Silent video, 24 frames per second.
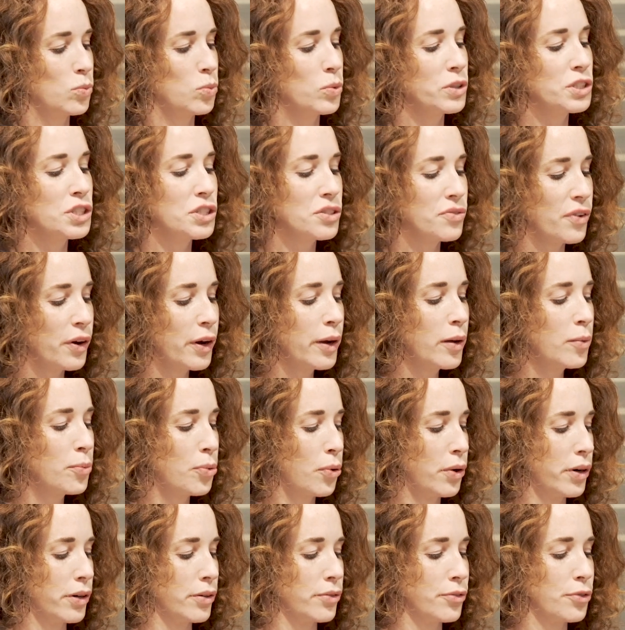which is very
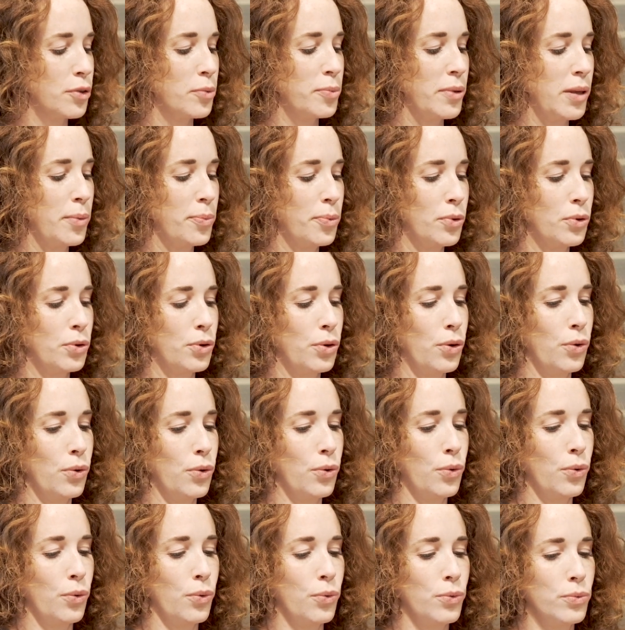important for people
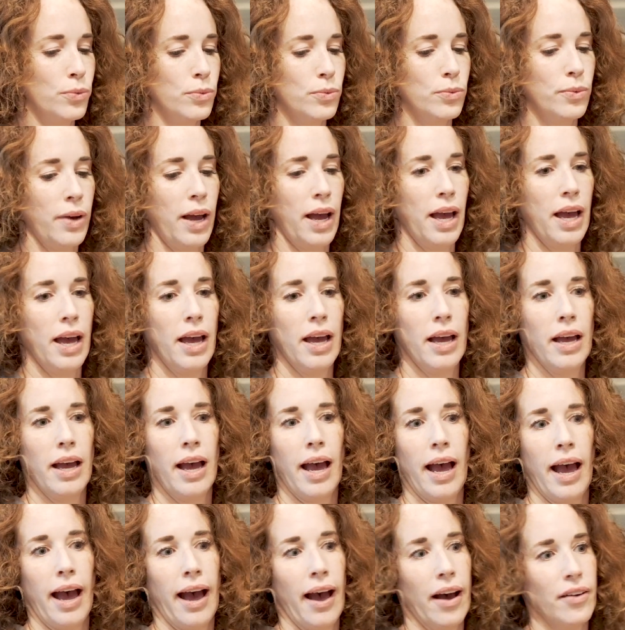who
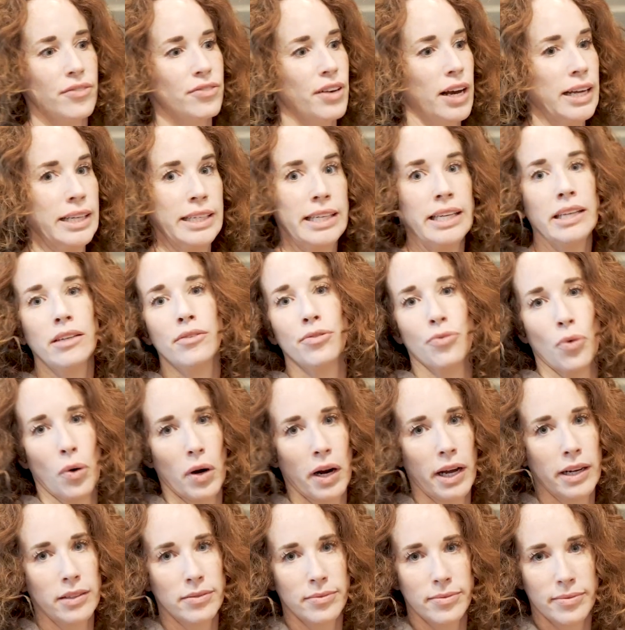have a need for
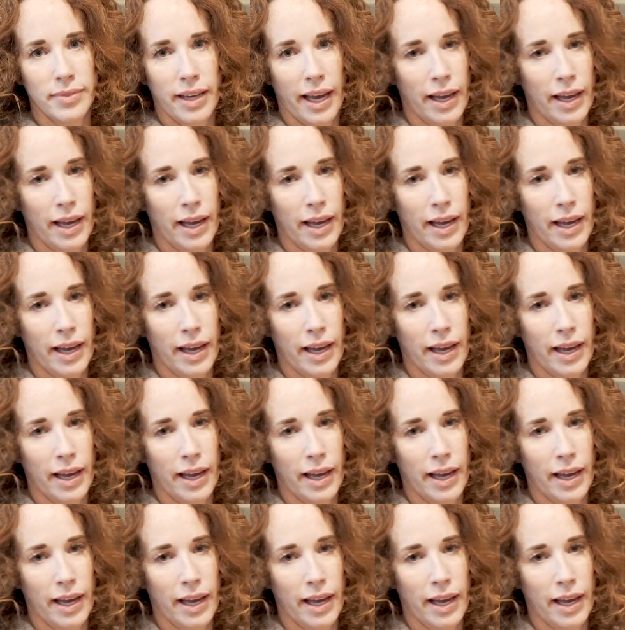it.